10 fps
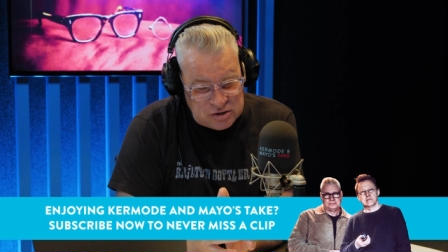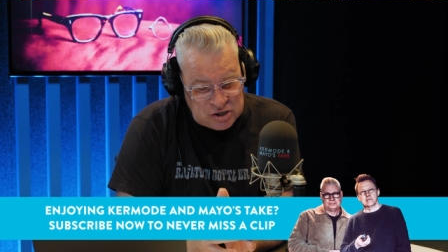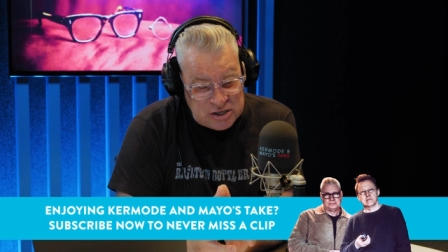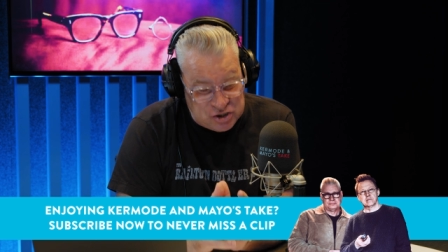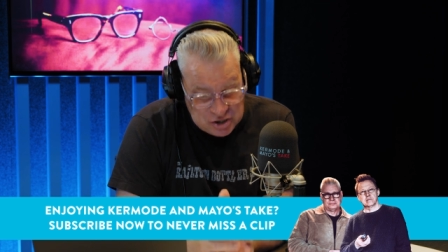
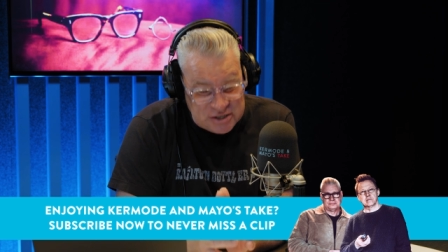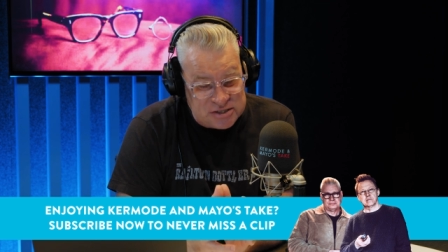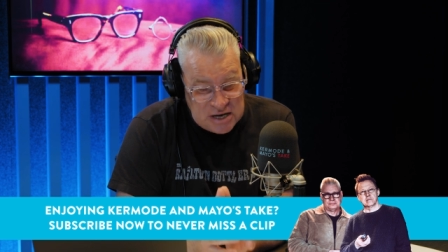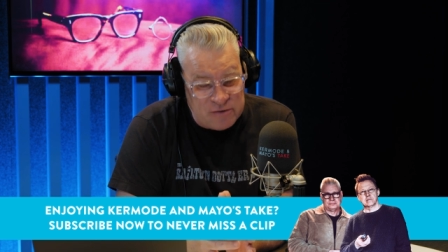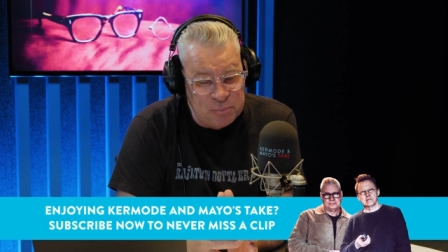she
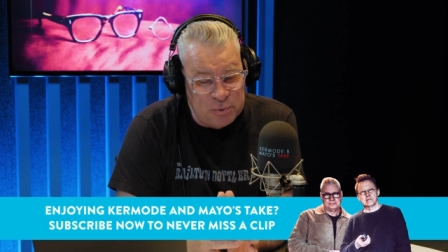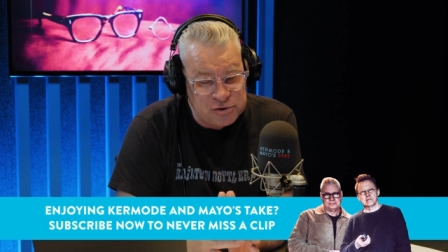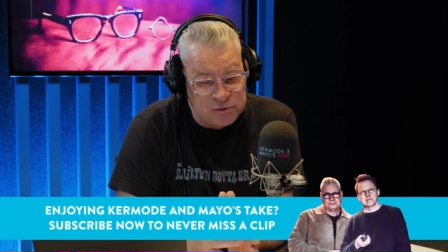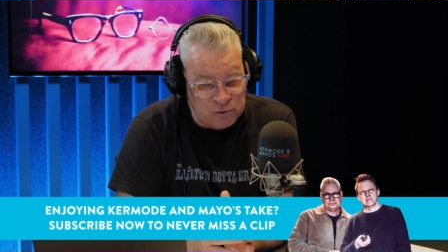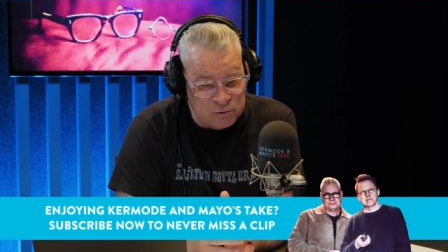just never
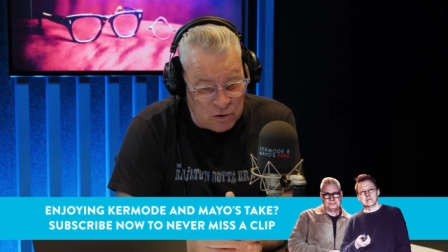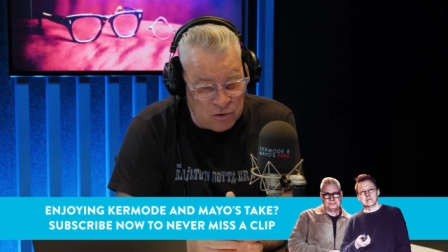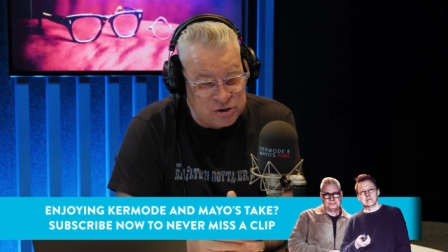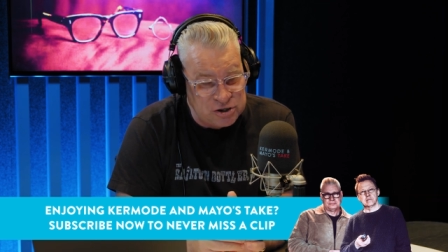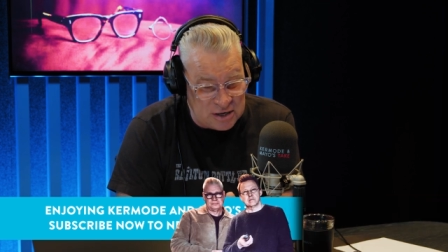puts a foot
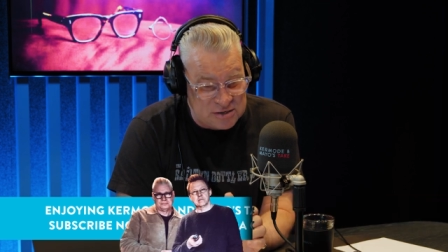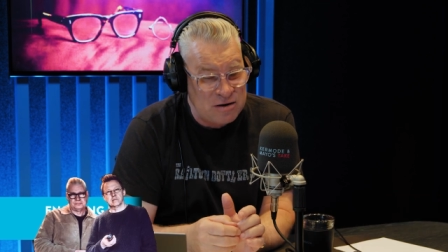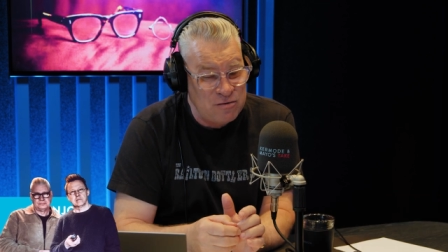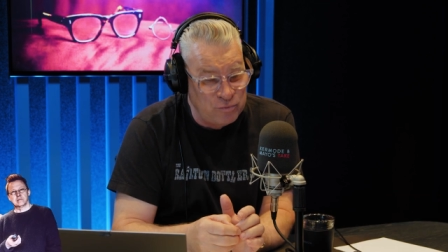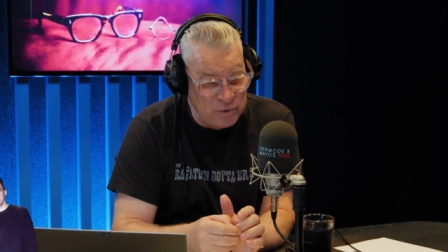wrong. She is
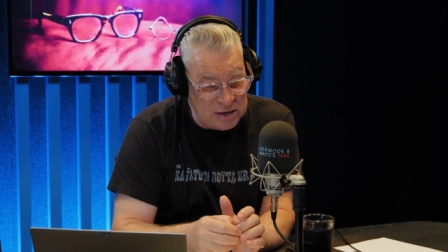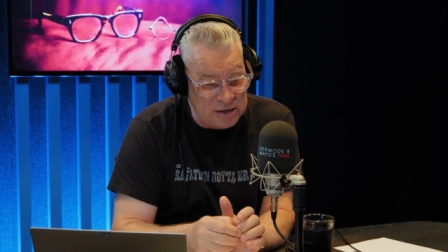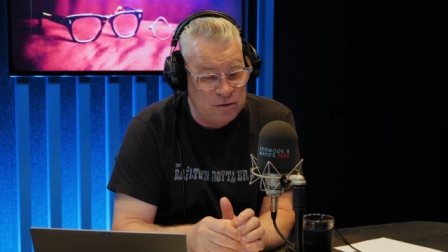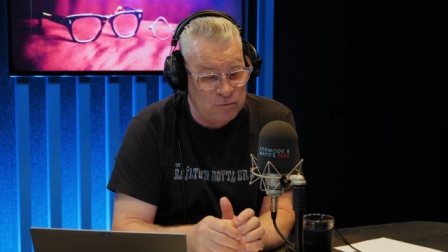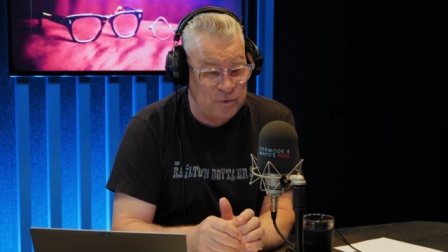a
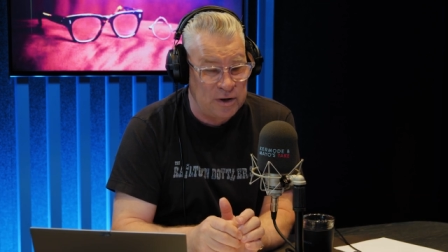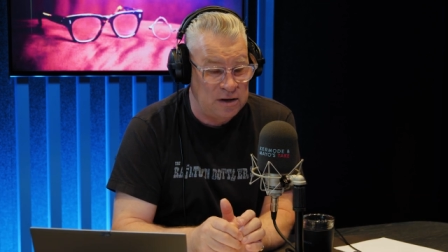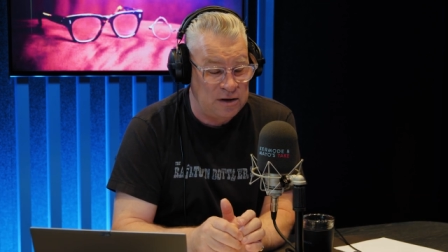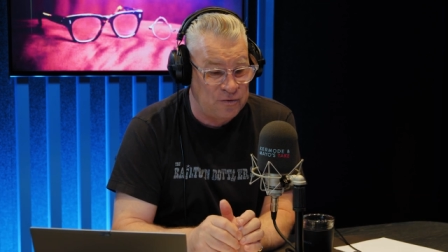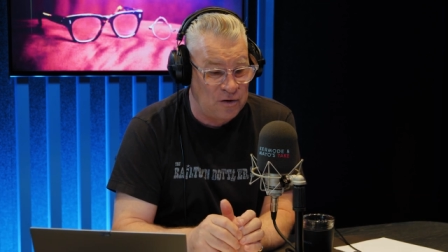really,
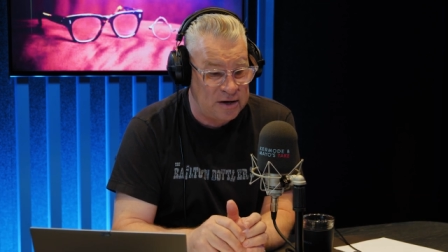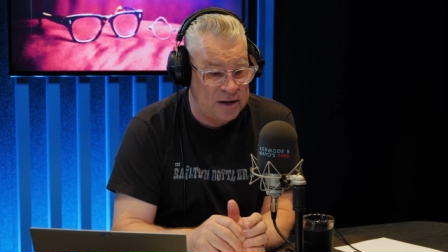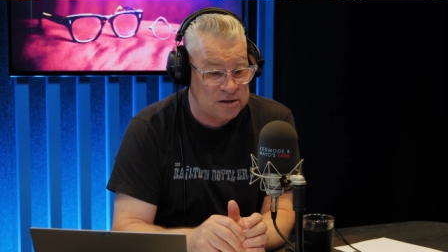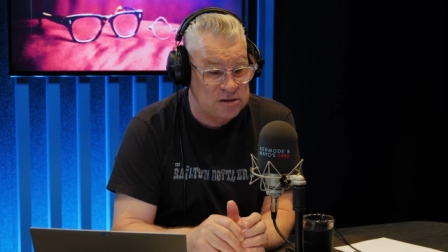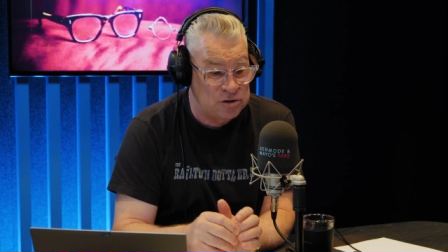really fine
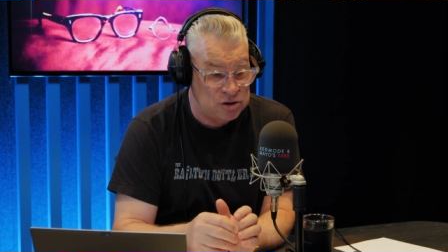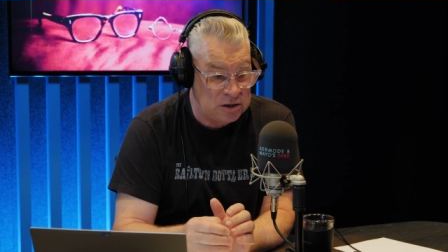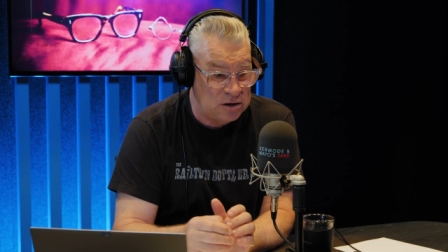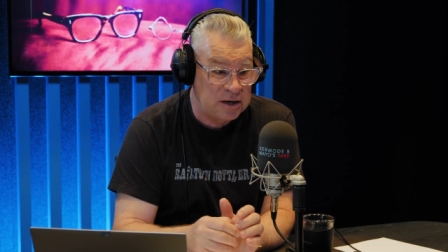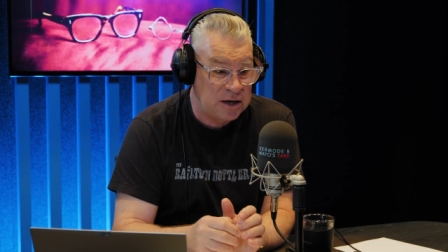actor and
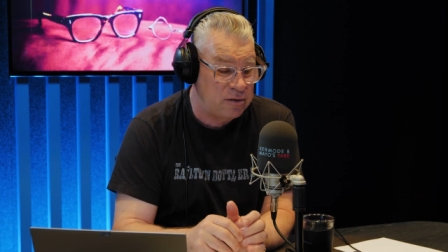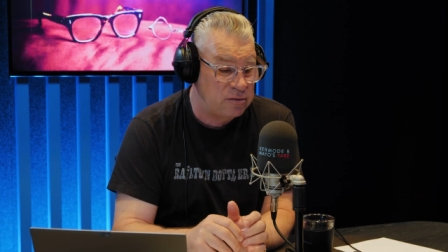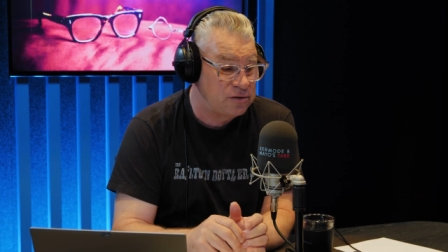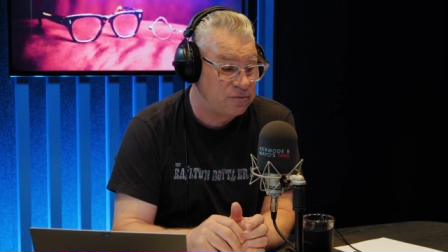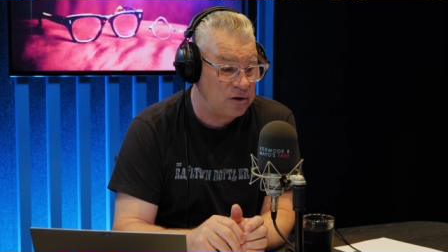she kind of
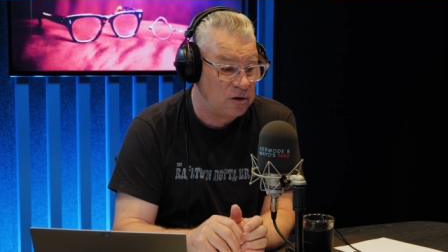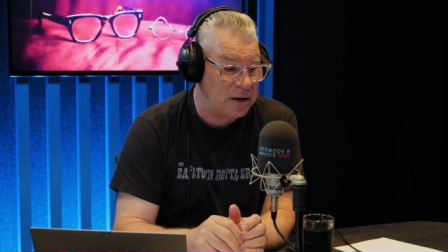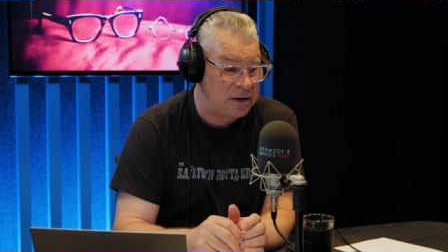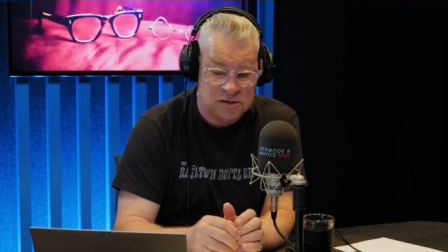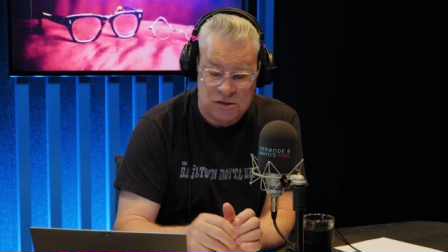carries the
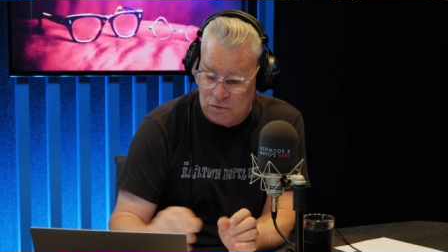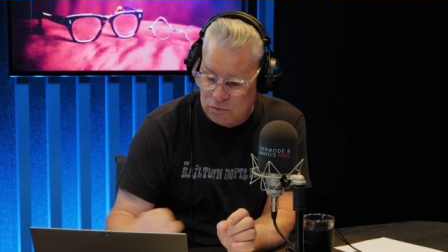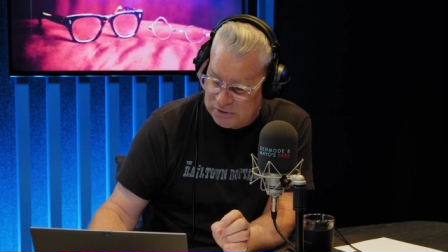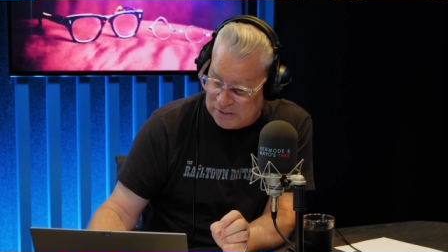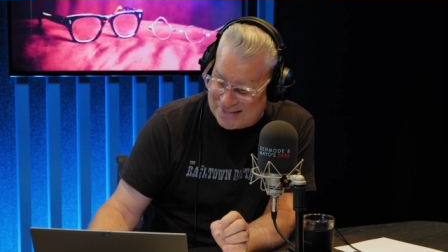film. And it's
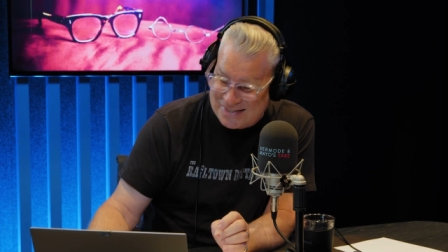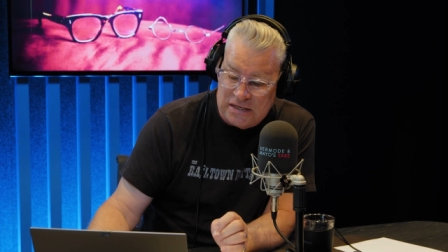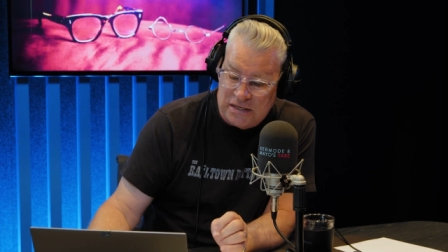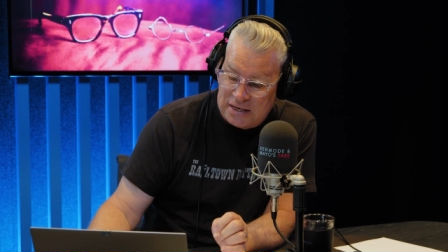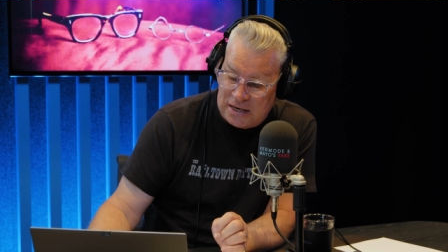called La
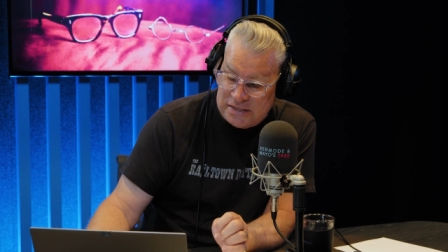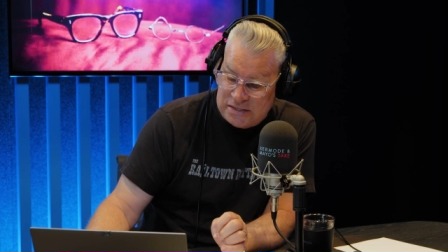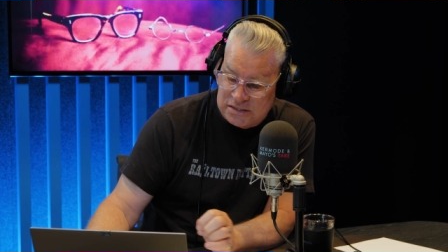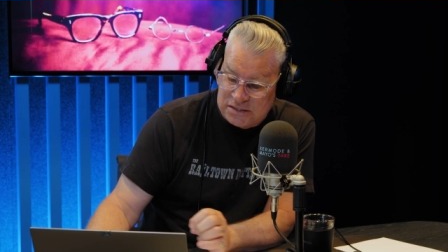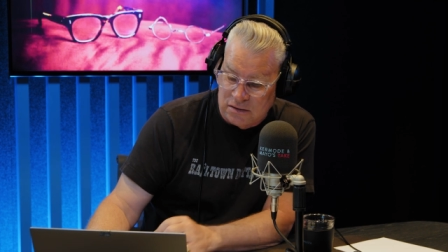
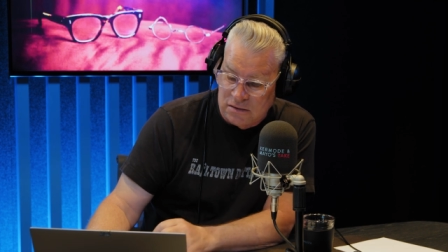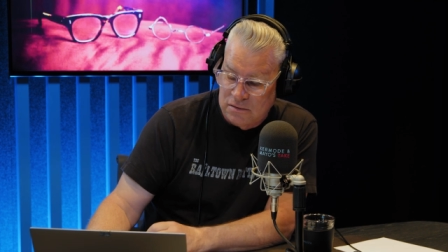Syndicaliste.